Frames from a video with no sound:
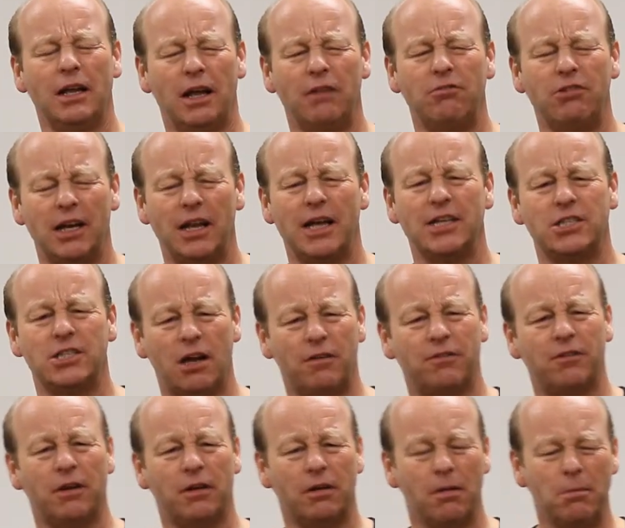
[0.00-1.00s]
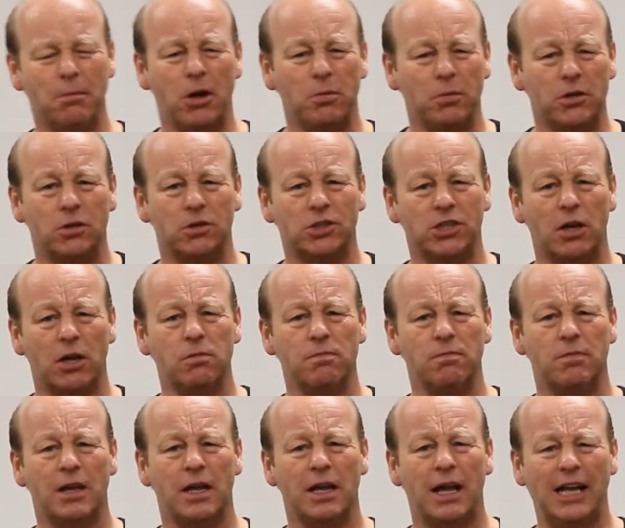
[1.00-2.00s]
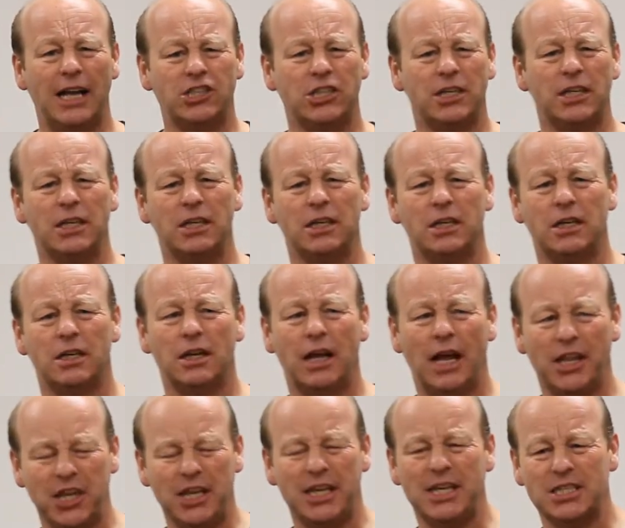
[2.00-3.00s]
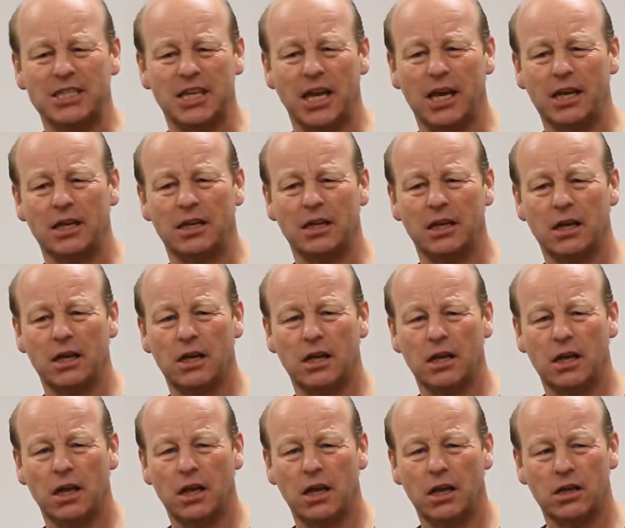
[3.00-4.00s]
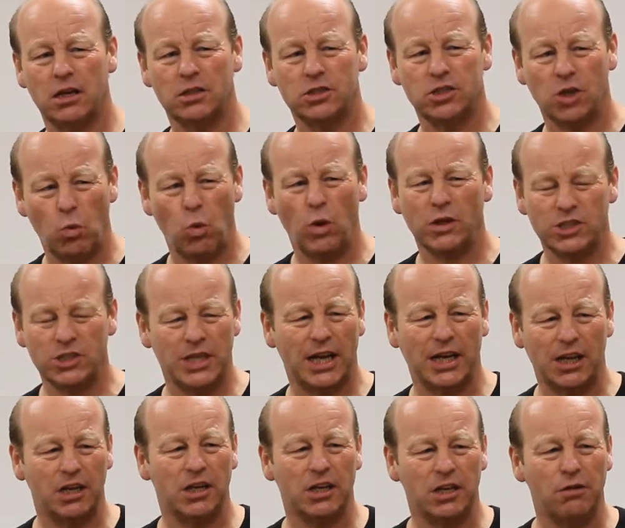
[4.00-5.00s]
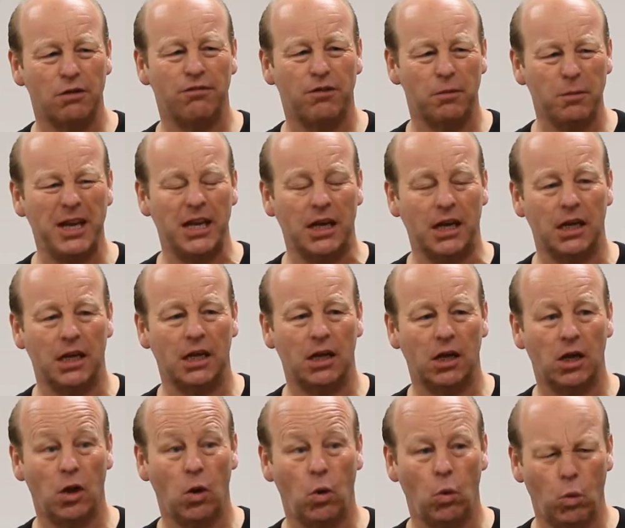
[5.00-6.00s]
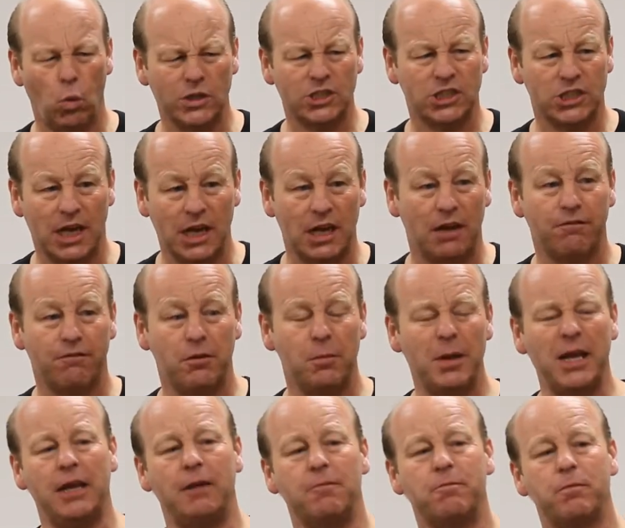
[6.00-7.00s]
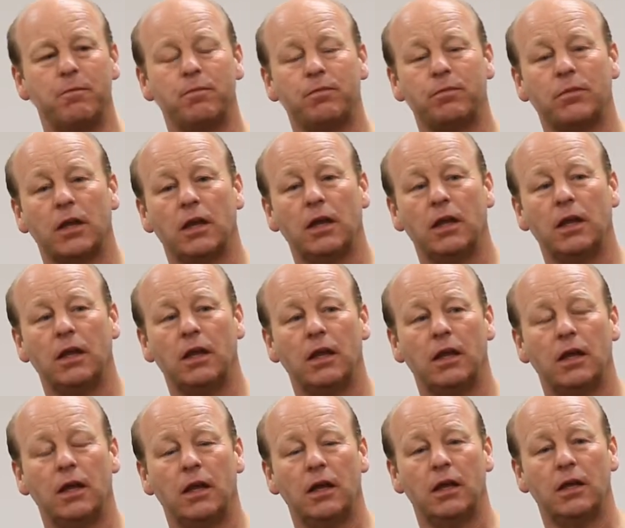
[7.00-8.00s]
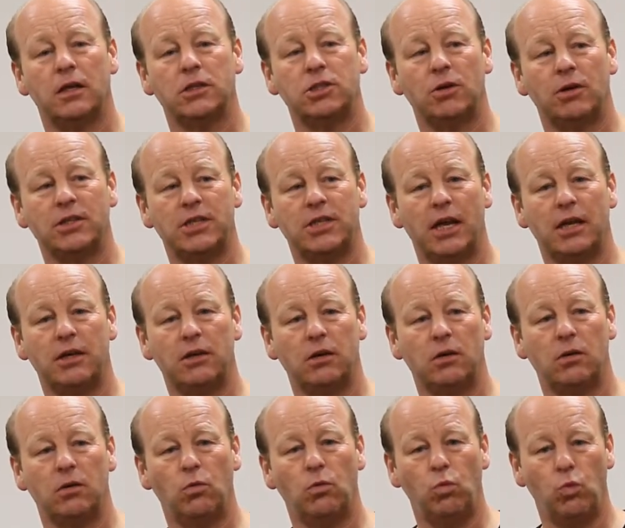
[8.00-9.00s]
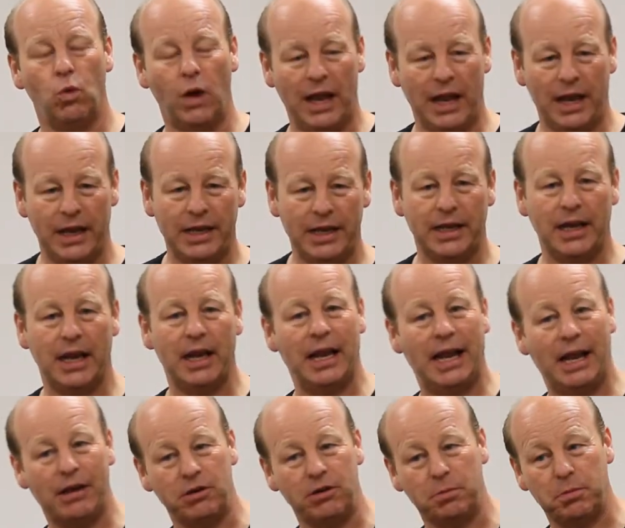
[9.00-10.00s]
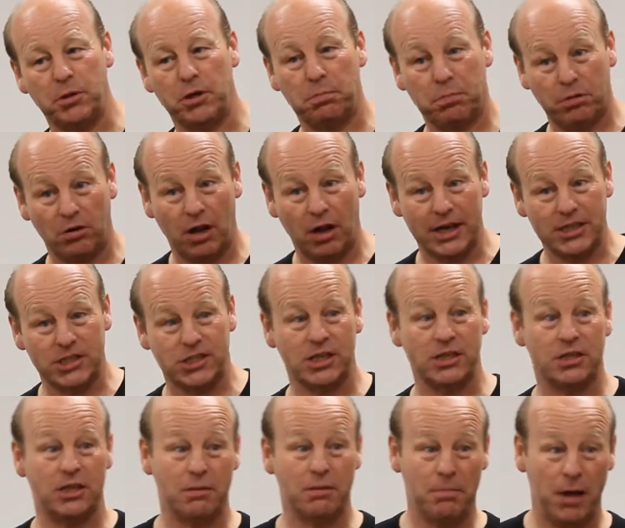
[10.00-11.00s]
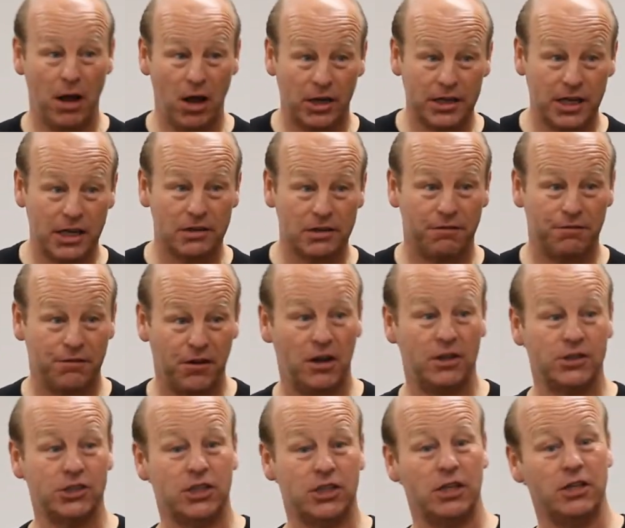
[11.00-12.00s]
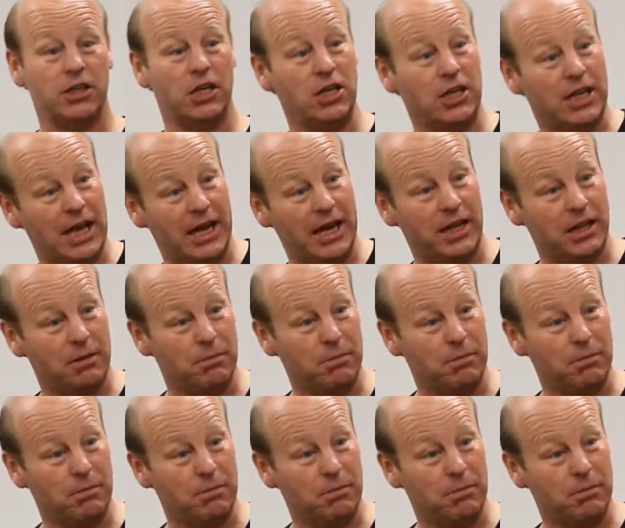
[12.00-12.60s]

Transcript: I realised after a moment or so, actually, I think he's saying, so what's that going to do for me? What's in it for me? So I said, well, it'll allow you to put a price into the market faster than you can at the